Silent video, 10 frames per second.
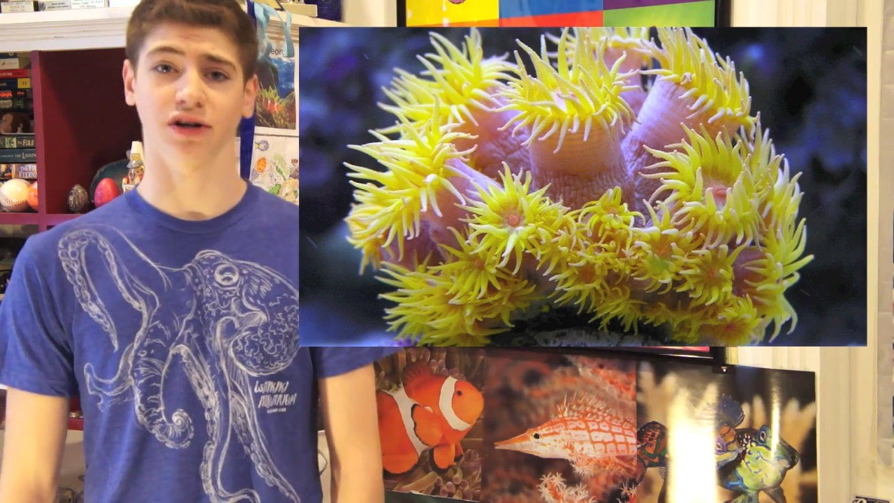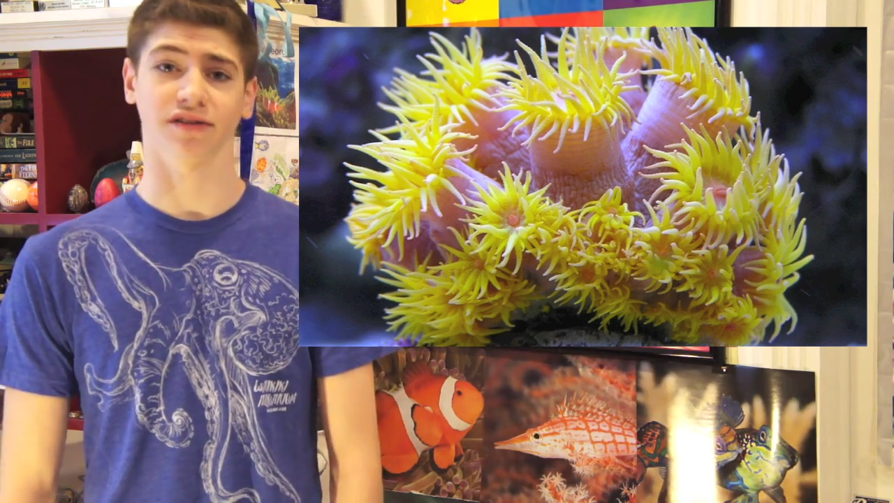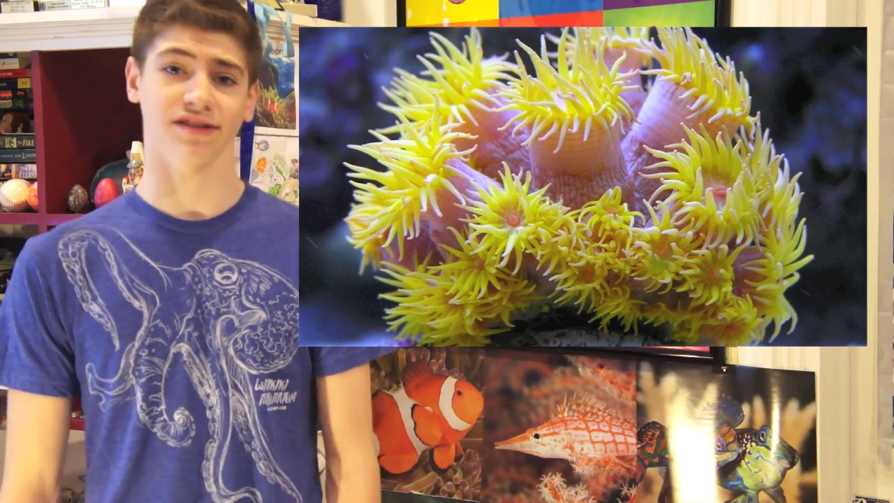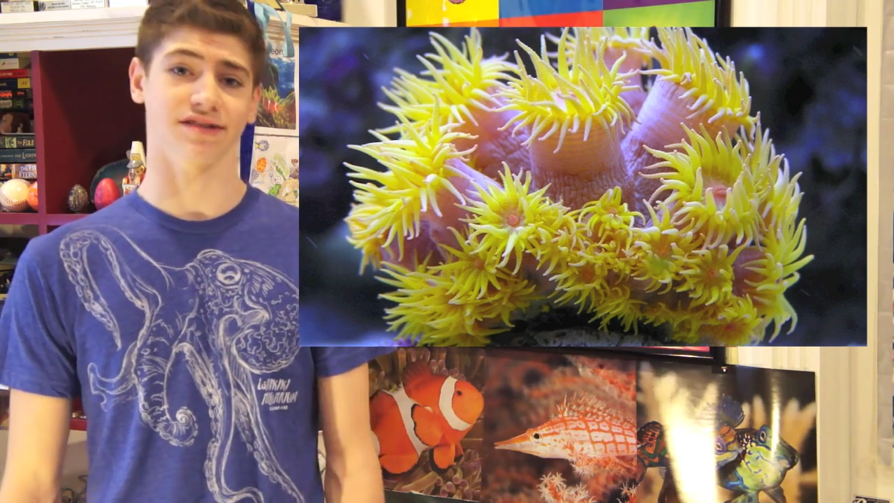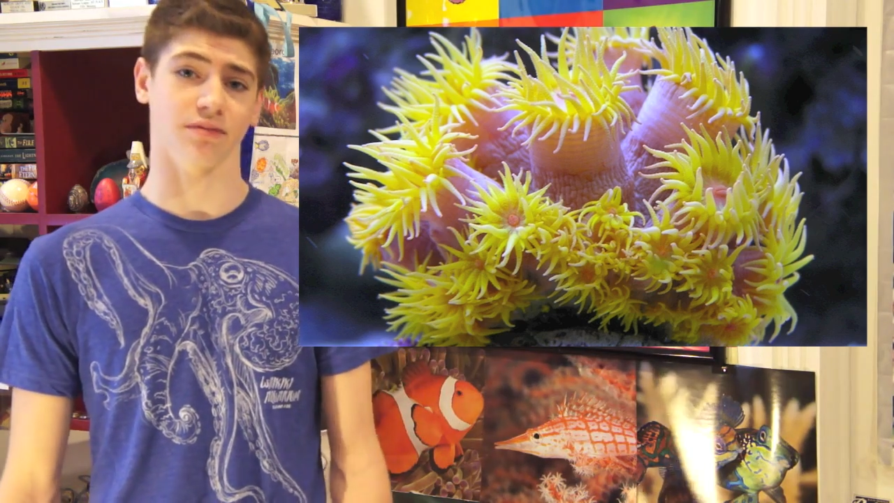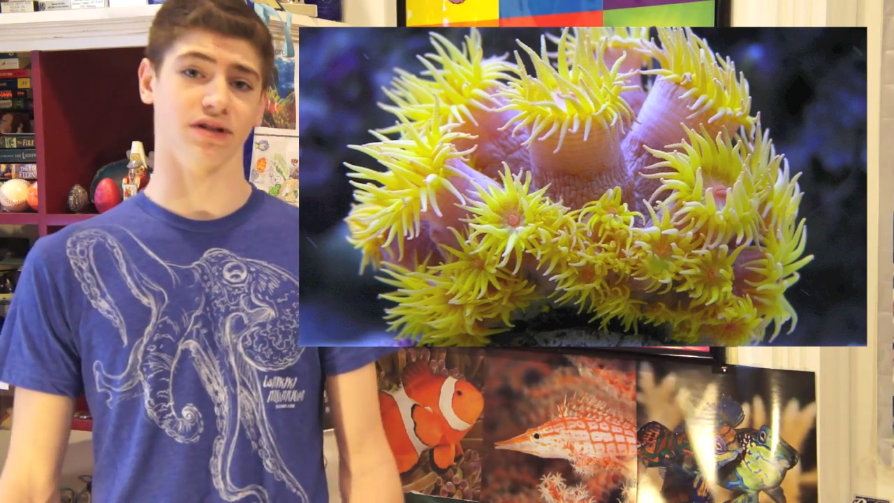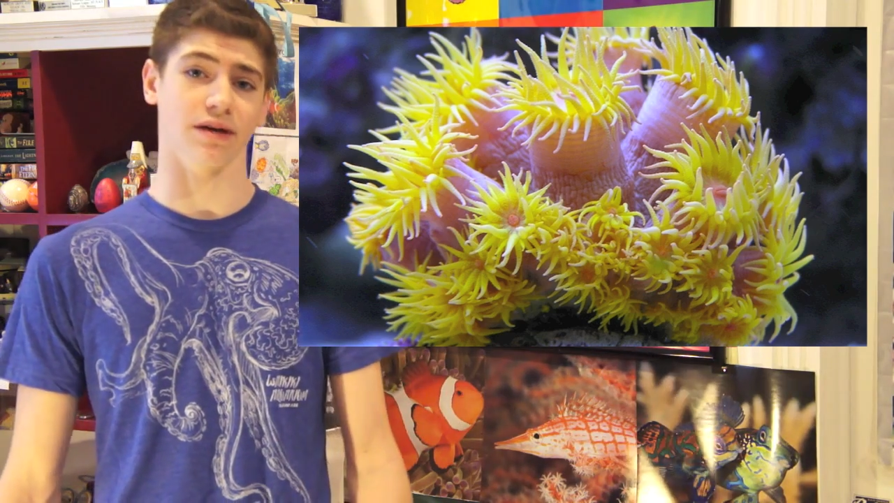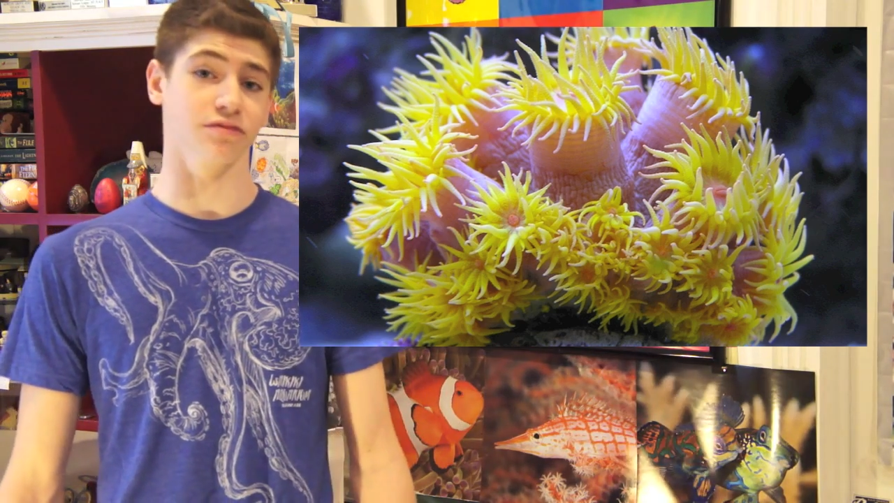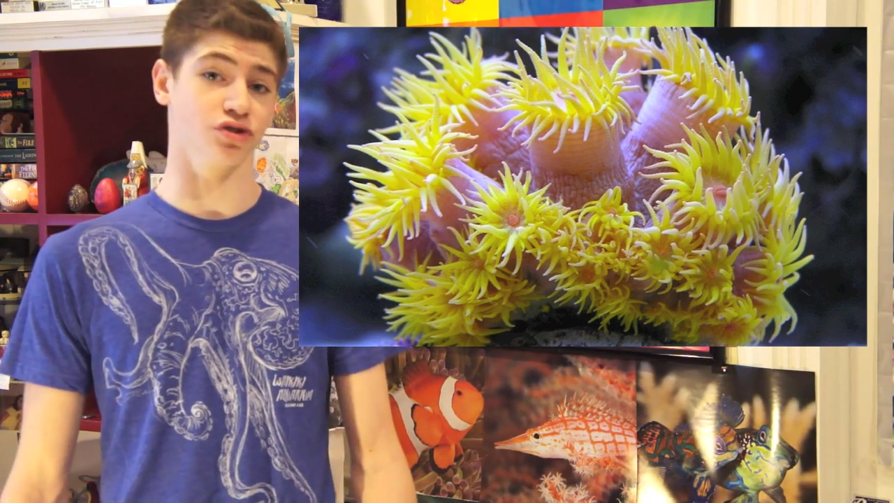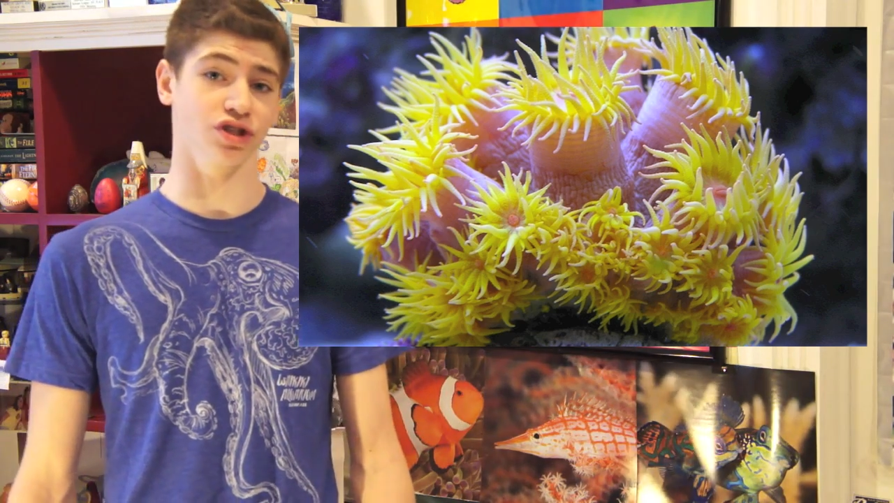That's
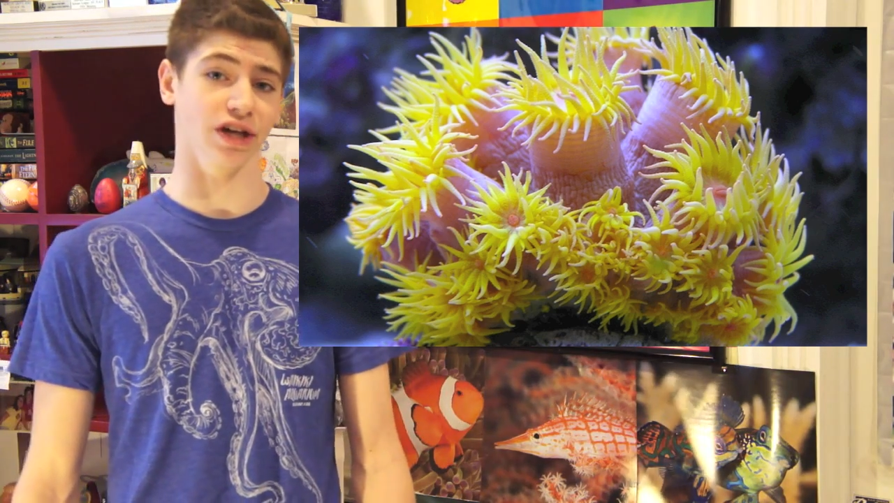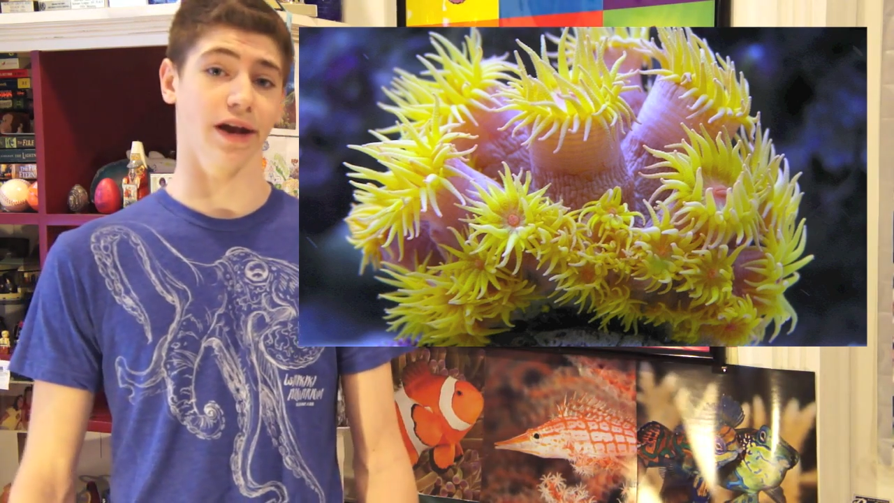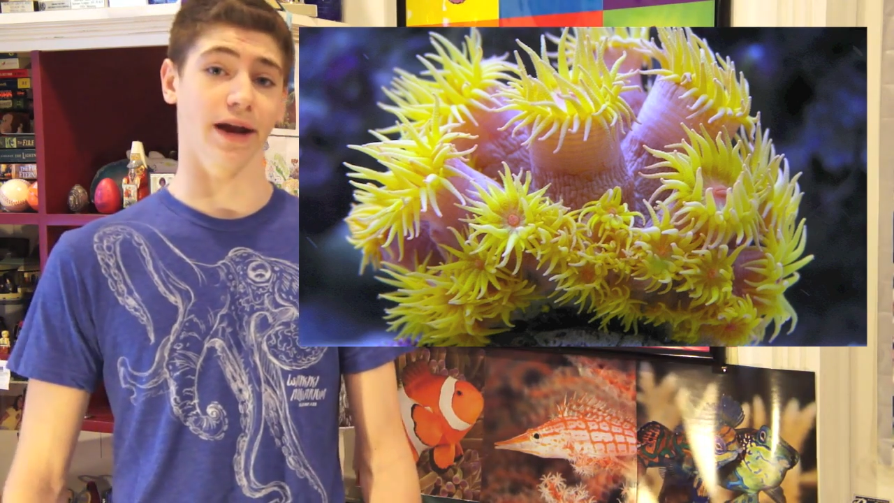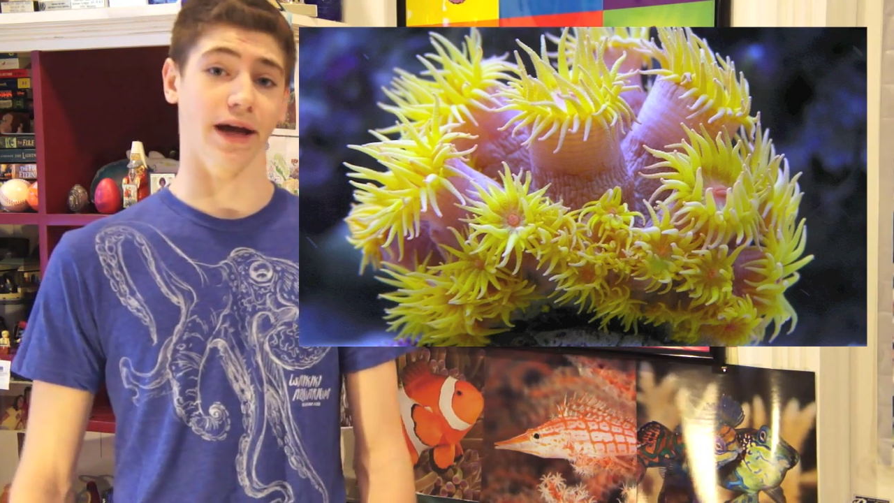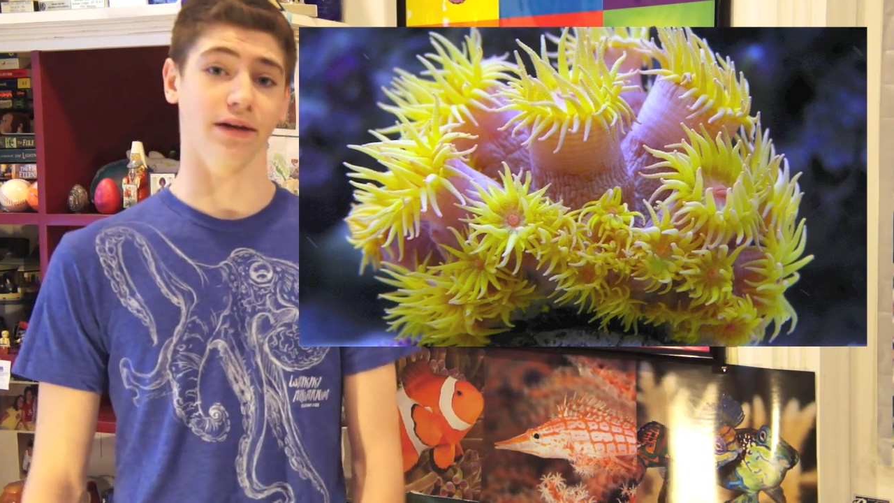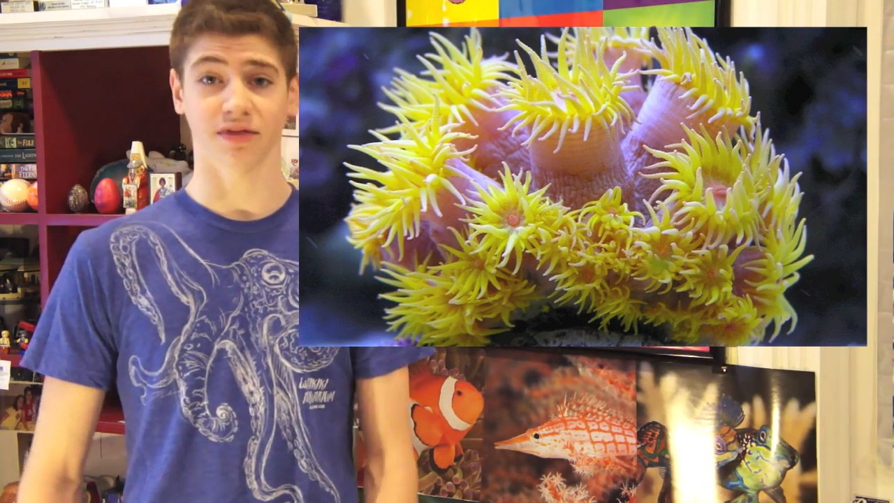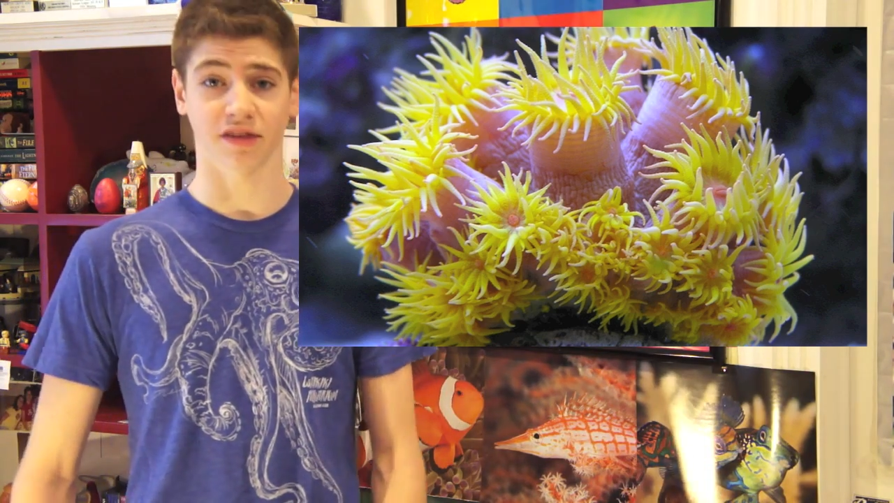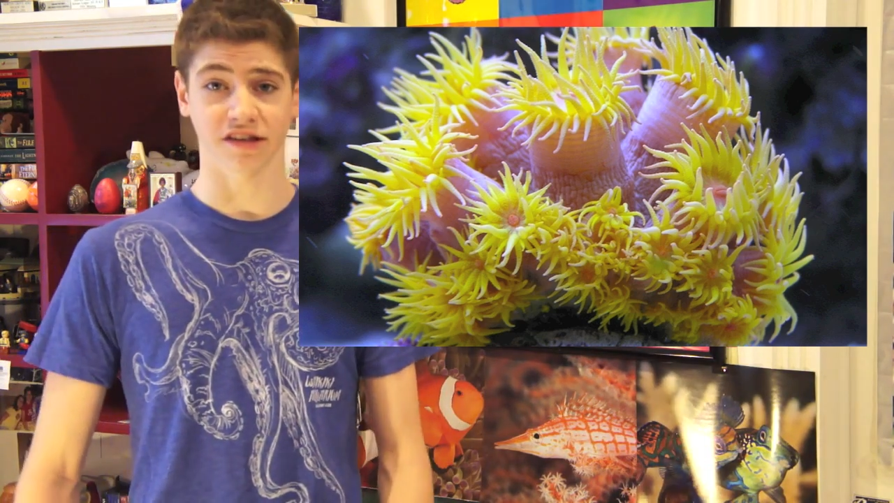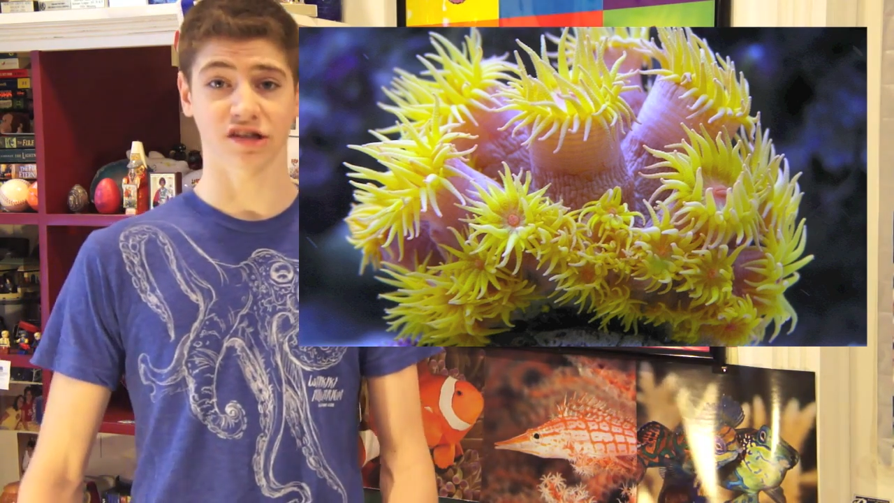sometimes usually at night. This